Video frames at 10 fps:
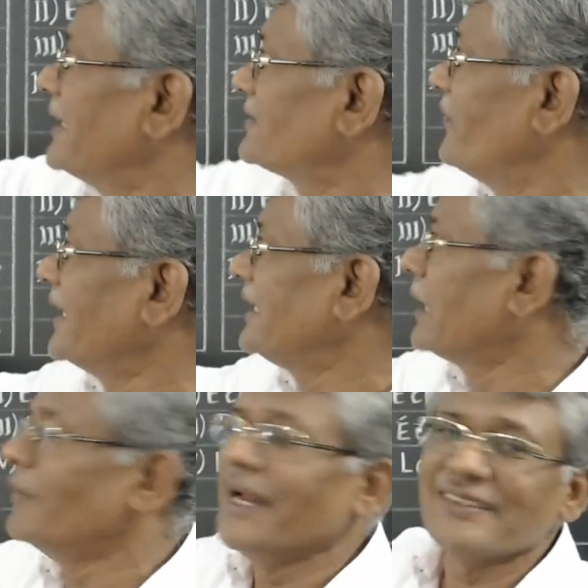When
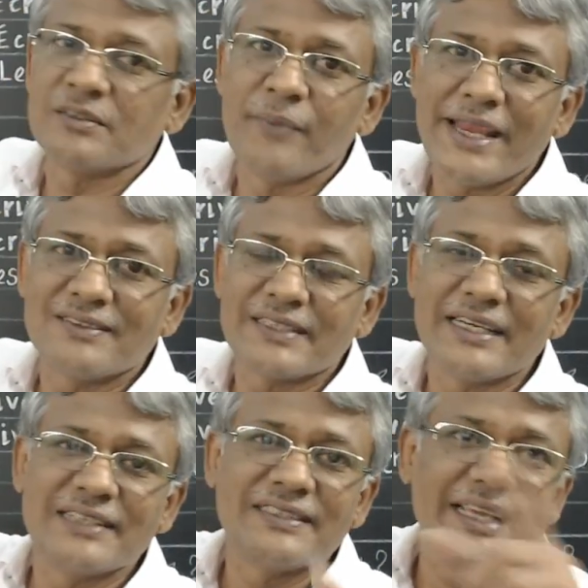double S meets it
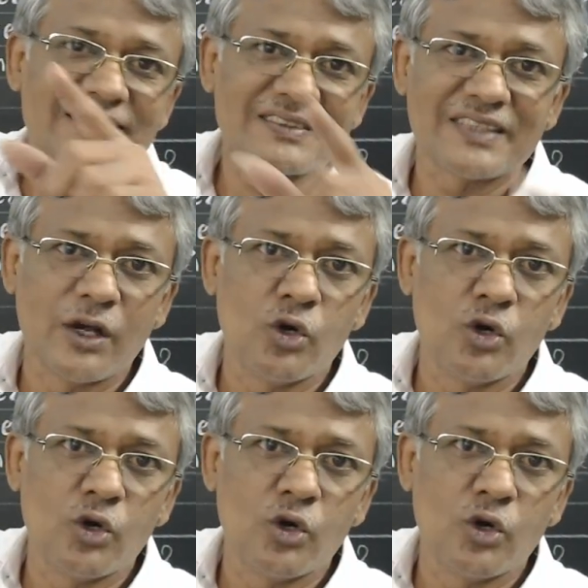is yes sound,